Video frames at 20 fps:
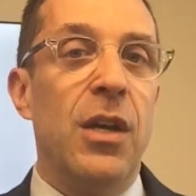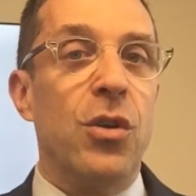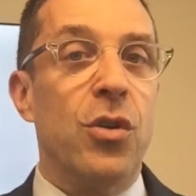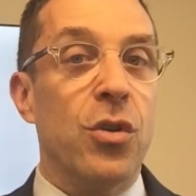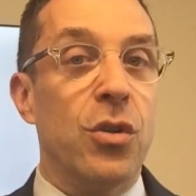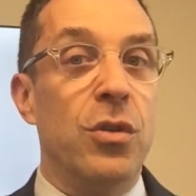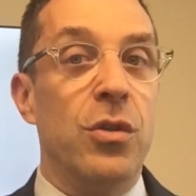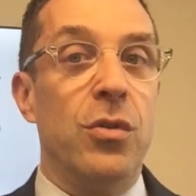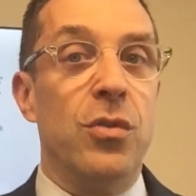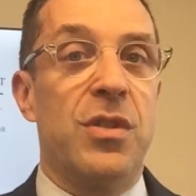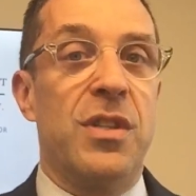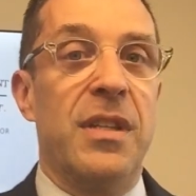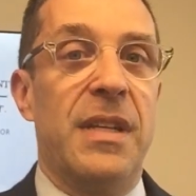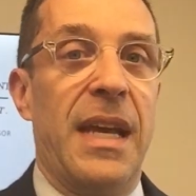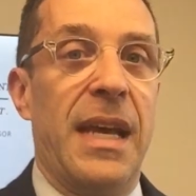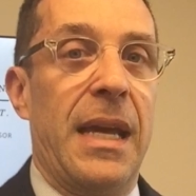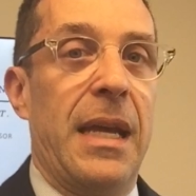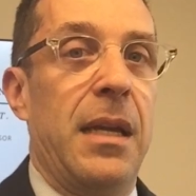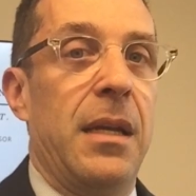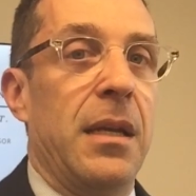Good news
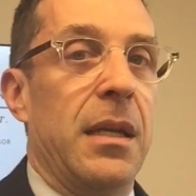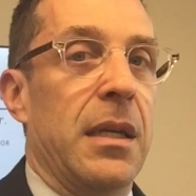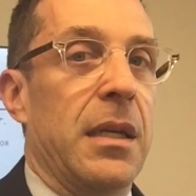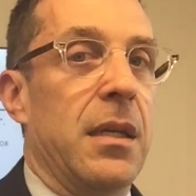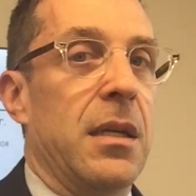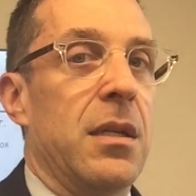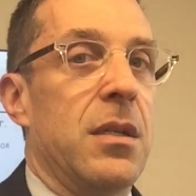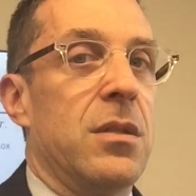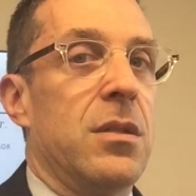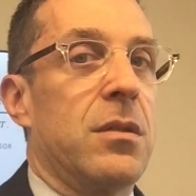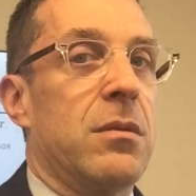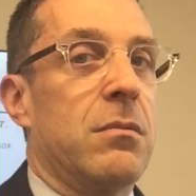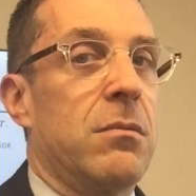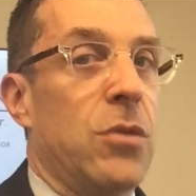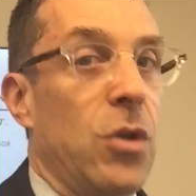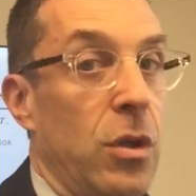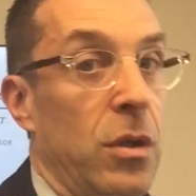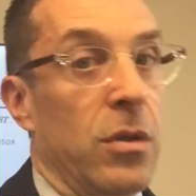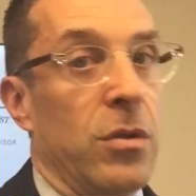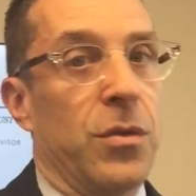today is
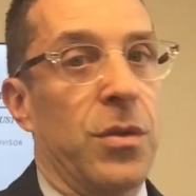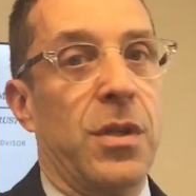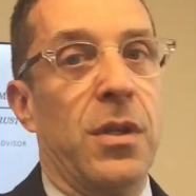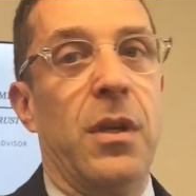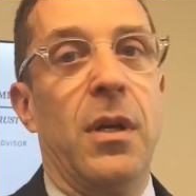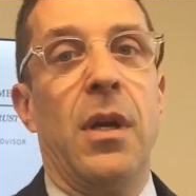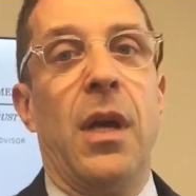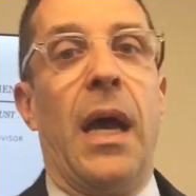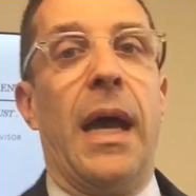good news.